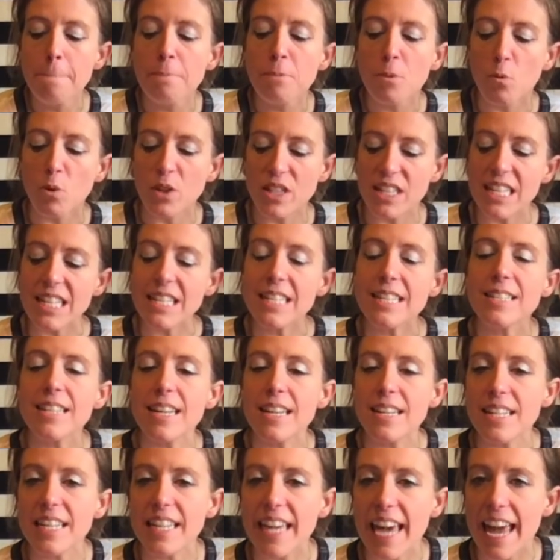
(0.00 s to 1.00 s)
what this is
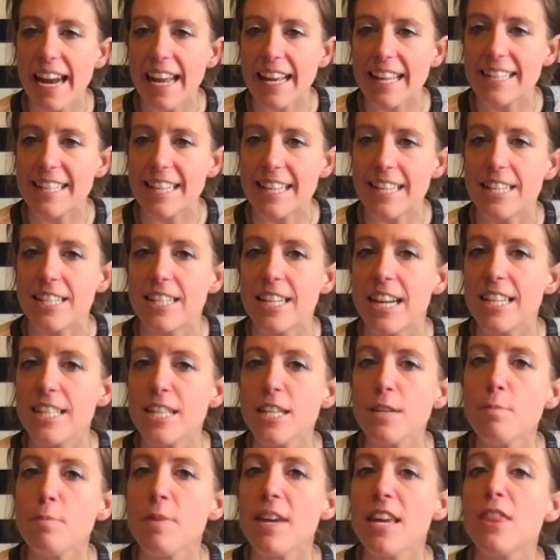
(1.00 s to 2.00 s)
indicating is it
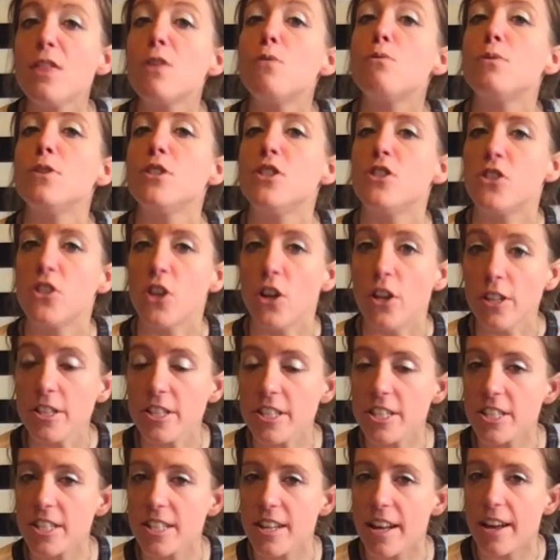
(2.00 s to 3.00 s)
doesn't mean the
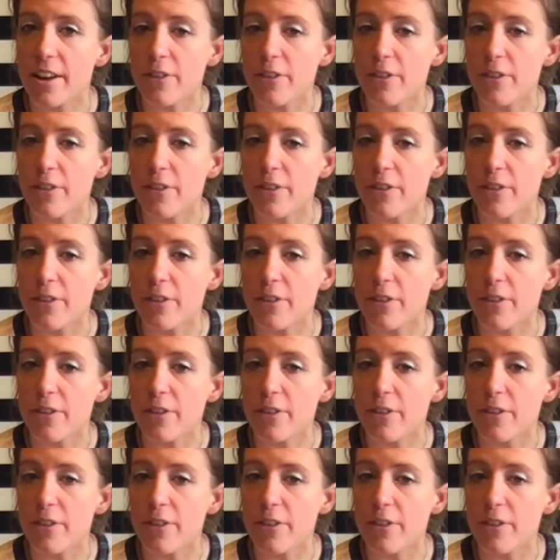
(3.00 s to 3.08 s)
results